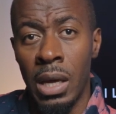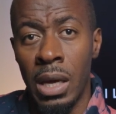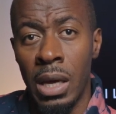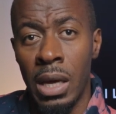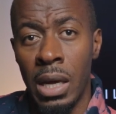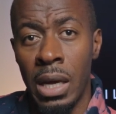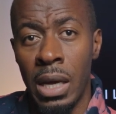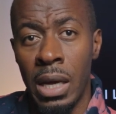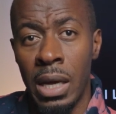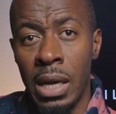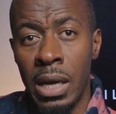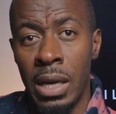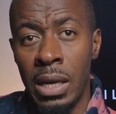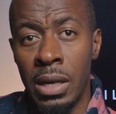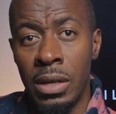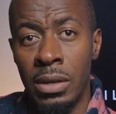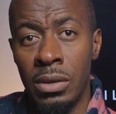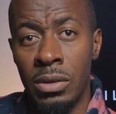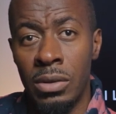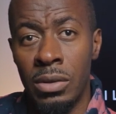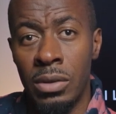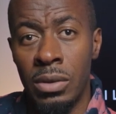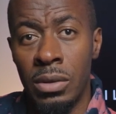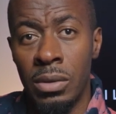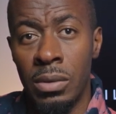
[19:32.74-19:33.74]

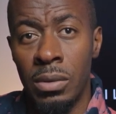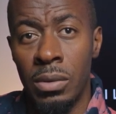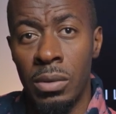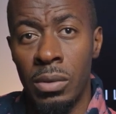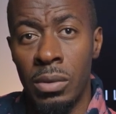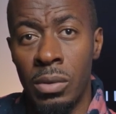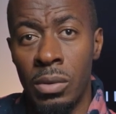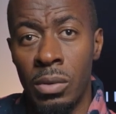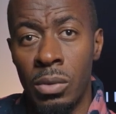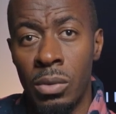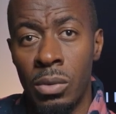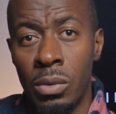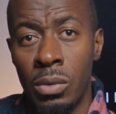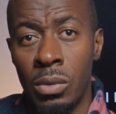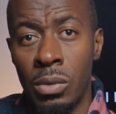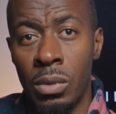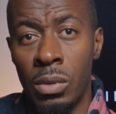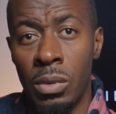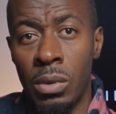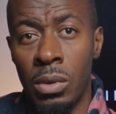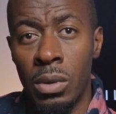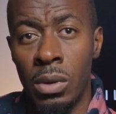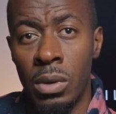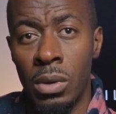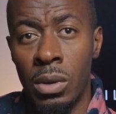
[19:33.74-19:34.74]
And
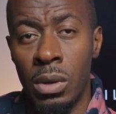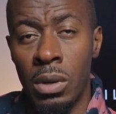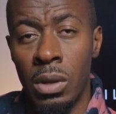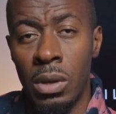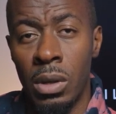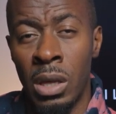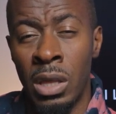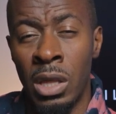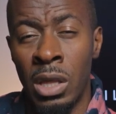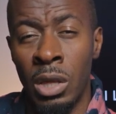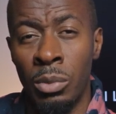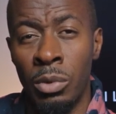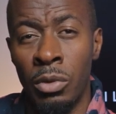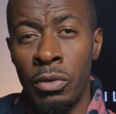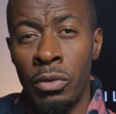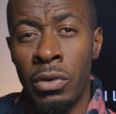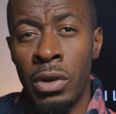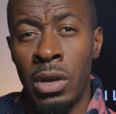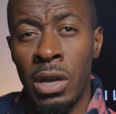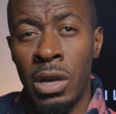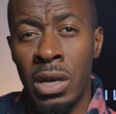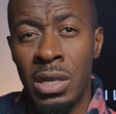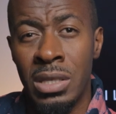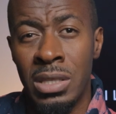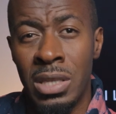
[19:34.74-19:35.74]
I think we
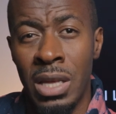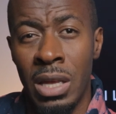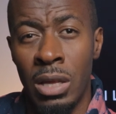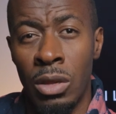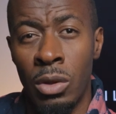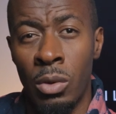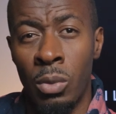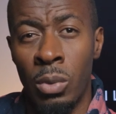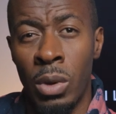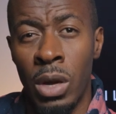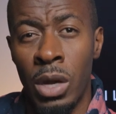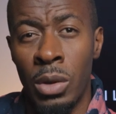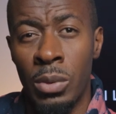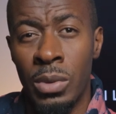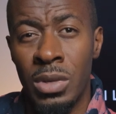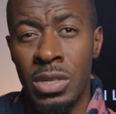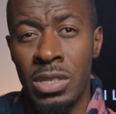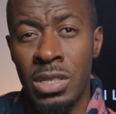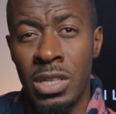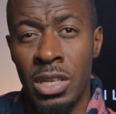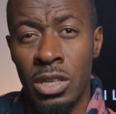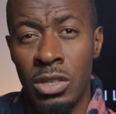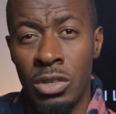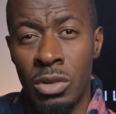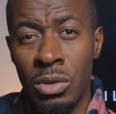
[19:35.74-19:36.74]
realized that the way we
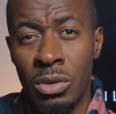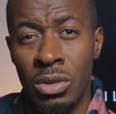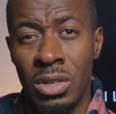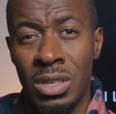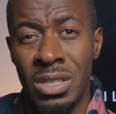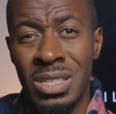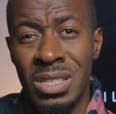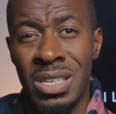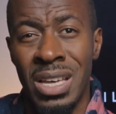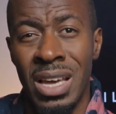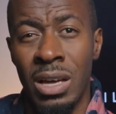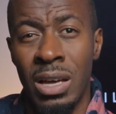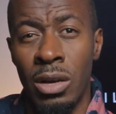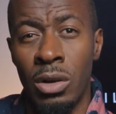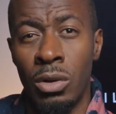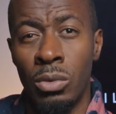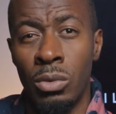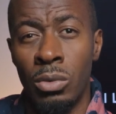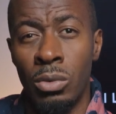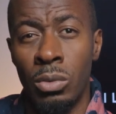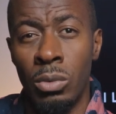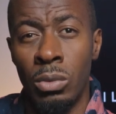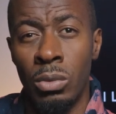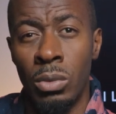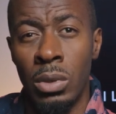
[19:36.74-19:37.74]
stitched on the
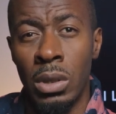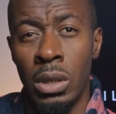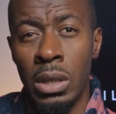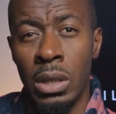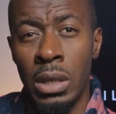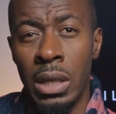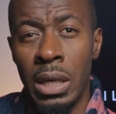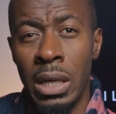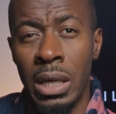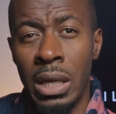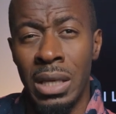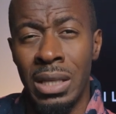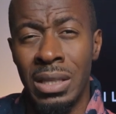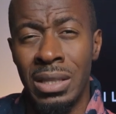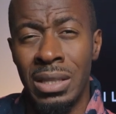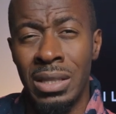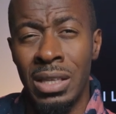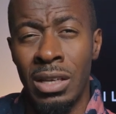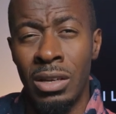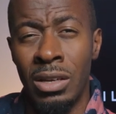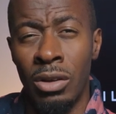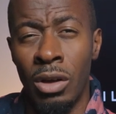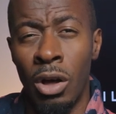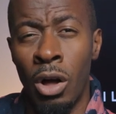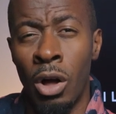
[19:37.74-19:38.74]
tail, it
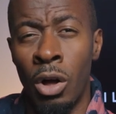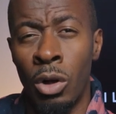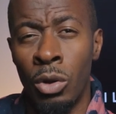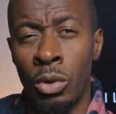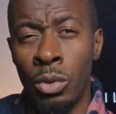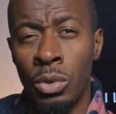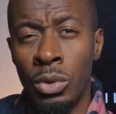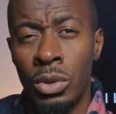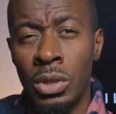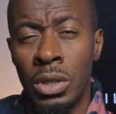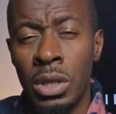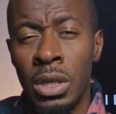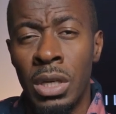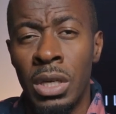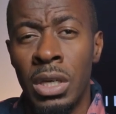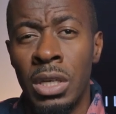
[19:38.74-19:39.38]
didn't hold.